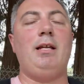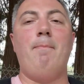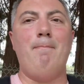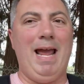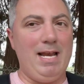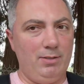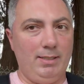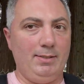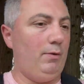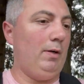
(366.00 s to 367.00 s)
going to
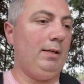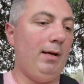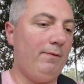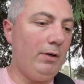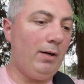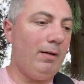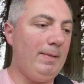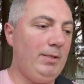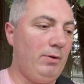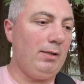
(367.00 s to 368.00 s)
manually do it. If you're going to
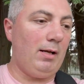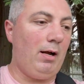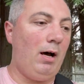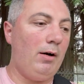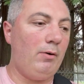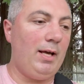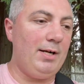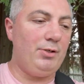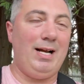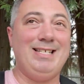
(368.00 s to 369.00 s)
be doing a lot of auto
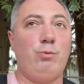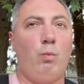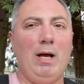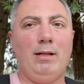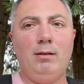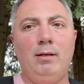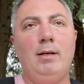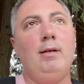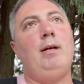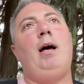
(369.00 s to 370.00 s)
catcher as well,
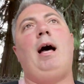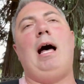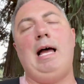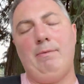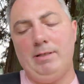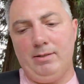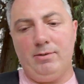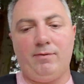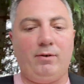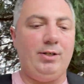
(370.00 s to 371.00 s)
I would
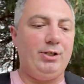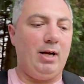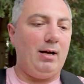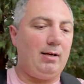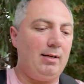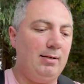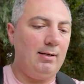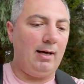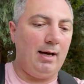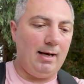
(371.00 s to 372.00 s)
use Free Shock.
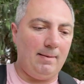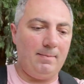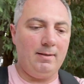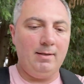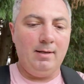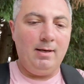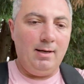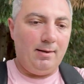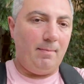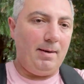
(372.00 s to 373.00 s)

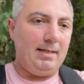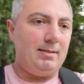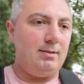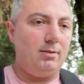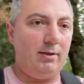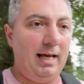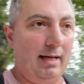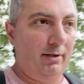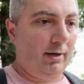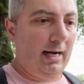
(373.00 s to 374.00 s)
That makes it so, yeah,
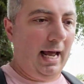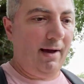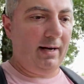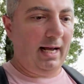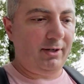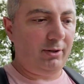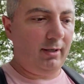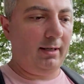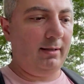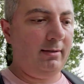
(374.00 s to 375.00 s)
you're going to have an
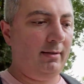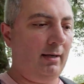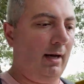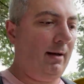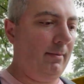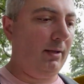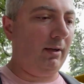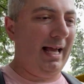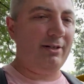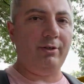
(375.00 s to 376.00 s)
extra, a
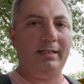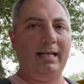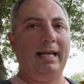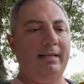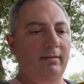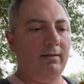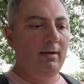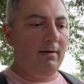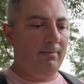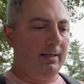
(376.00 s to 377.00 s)
little extra gain
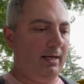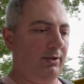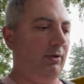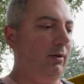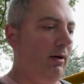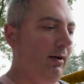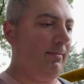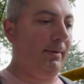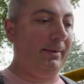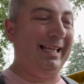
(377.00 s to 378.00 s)
potential
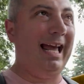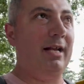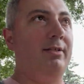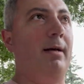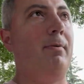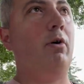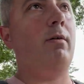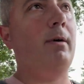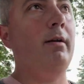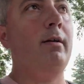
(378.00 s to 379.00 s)
on being able to catch that
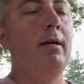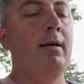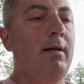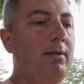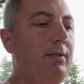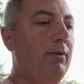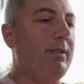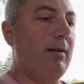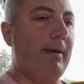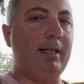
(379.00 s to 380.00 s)
Pokemon. So
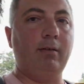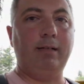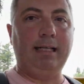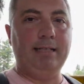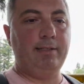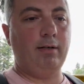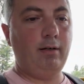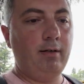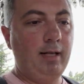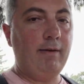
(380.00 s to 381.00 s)
it's going to make it a little
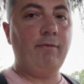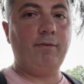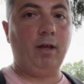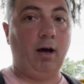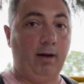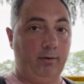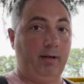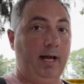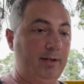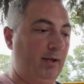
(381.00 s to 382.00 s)
easier, even for the auto
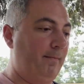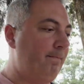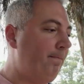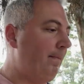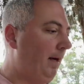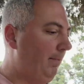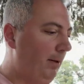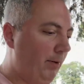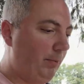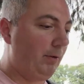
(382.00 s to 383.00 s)
catcher. Now,
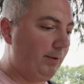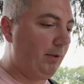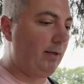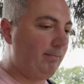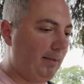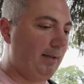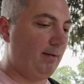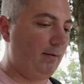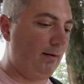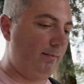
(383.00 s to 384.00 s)
both will do it, but
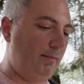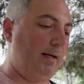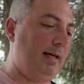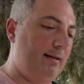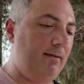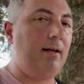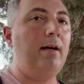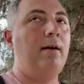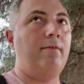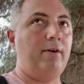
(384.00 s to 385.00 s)
again,
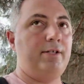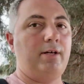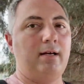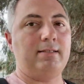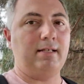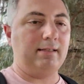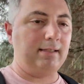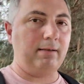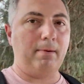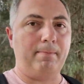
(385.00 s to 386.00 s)
Free Shock's a
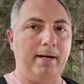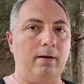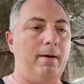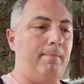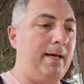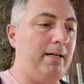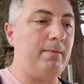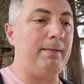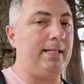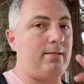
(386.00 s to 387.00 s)
little bit better in my
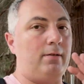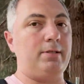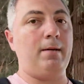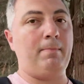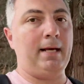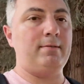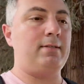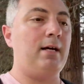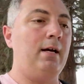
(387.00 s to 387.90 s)
opinion. But this also depends